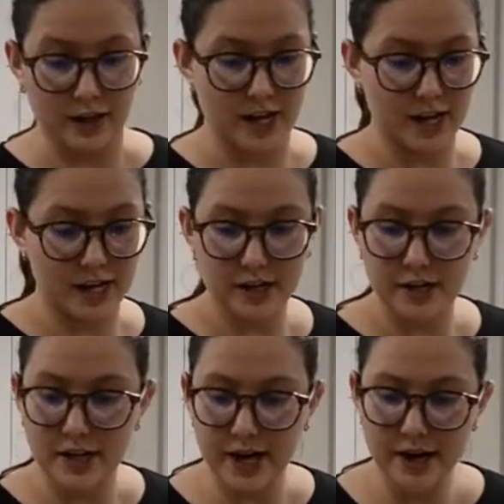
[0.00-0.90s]

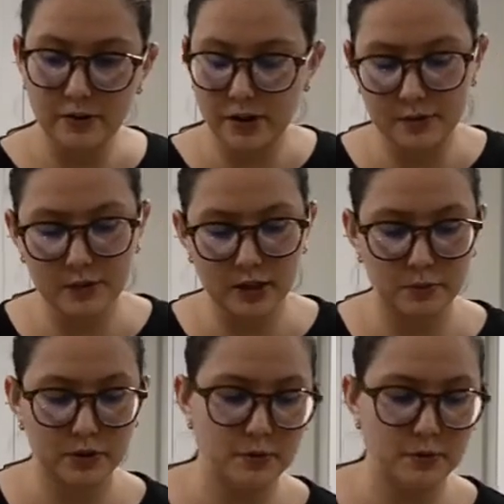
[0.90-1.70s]
And now I'm gonna put